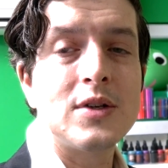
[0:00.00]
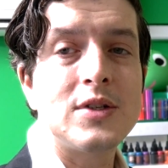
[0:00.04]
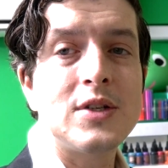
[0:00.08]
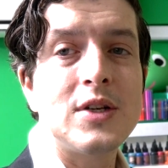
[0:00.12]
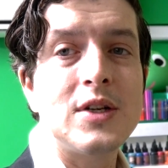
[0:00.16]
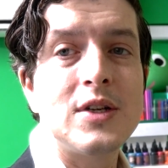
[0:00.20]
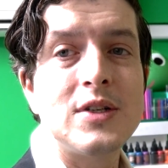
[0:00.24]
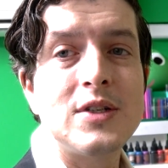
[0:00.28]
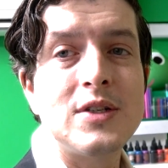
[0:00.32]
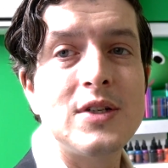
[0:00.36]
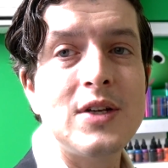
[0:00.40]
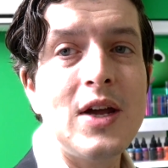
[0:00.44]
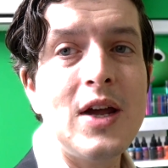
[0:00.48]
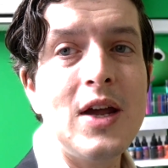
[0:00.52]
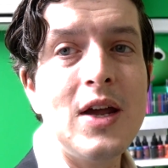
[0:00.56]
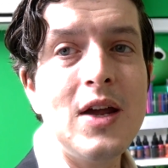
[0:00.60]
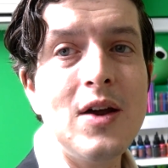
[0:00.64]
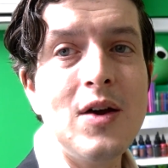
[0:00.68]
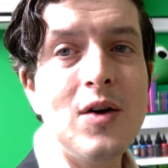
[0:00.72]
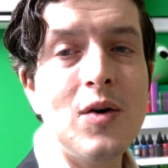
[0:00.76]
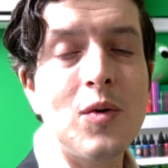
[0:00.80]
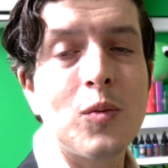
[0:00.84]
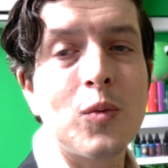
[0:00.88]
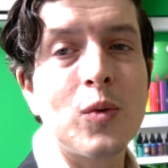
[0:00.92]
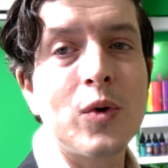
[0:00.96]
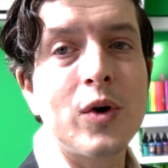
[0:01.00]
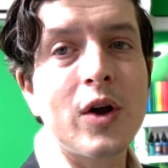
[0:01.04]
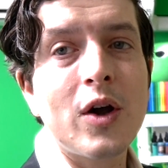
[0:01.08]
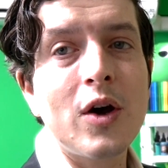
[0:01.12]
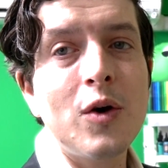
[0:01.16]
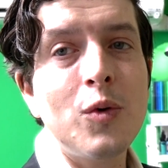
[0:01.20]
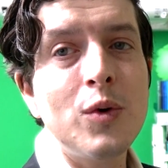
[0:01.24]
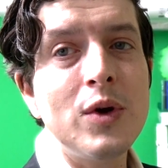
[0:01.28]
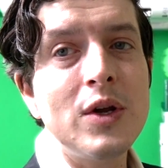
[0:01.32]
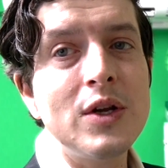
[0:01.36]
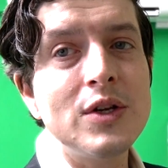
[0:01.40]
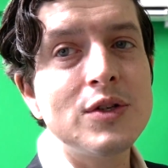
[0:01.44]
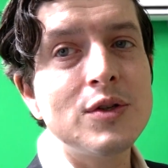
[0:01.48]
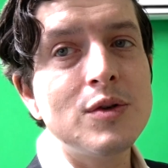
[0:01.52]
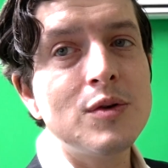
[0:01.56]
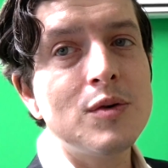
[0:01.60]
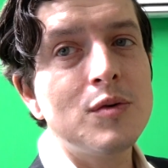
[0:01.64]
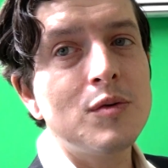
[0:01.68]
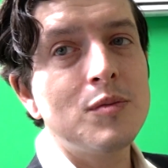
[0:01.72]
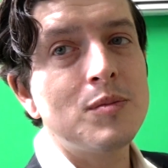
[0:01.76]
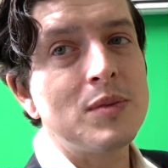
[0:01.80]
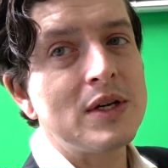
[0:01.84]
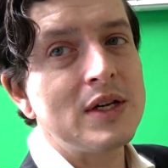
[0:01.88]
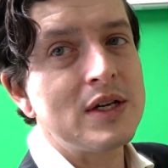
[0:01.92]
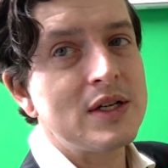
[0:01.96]
Today we're going
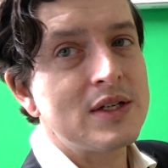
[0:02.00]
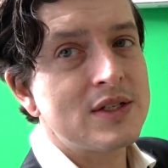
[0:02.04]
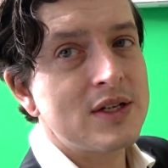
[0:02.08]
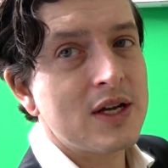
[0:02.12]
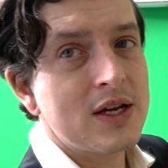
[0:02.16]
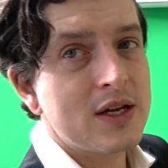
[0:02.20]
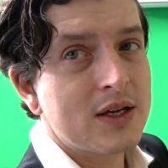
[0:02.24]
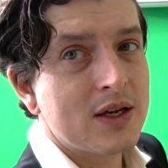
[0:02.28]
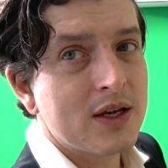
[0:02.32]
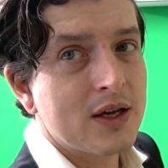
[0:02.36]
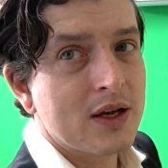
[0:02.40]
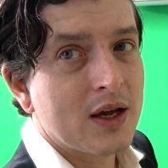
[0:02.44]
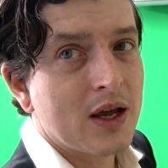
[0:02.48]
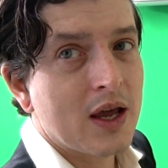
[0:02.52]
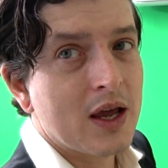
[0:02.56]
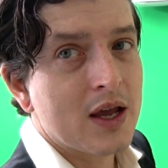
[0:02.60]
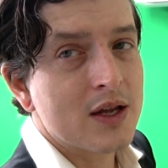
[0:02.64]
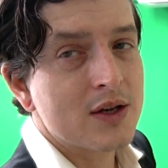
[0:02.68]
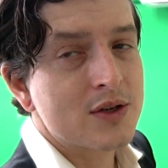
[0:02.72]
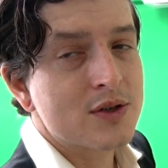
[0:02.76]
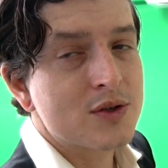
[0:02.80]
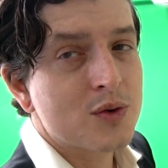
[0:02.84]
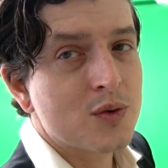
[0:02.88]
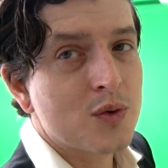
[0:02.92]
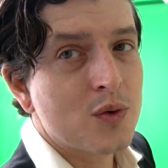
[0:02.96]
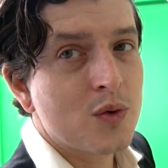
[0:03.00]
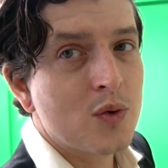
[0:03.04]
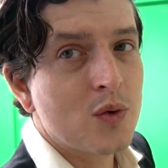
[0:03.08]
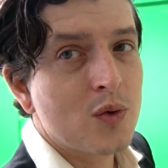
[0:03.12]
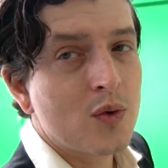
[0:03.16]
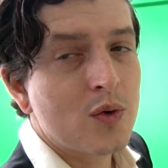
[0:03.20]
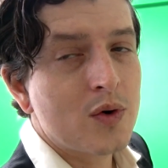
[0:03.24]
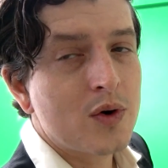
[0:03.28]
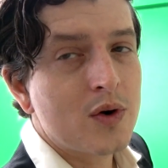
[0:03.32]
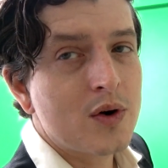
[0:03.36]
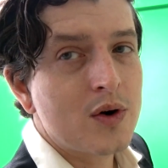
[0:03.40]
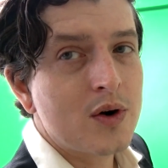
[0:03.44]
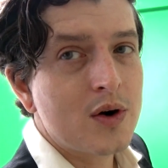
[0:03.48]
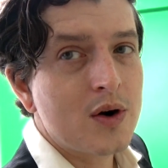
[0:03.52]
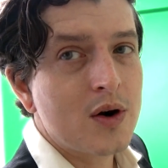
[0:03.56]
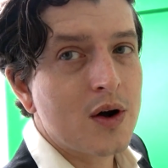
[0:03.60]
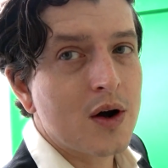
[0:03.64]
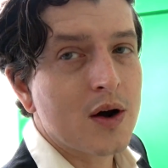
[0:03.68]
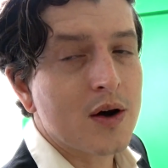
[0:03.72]
to be taking a tour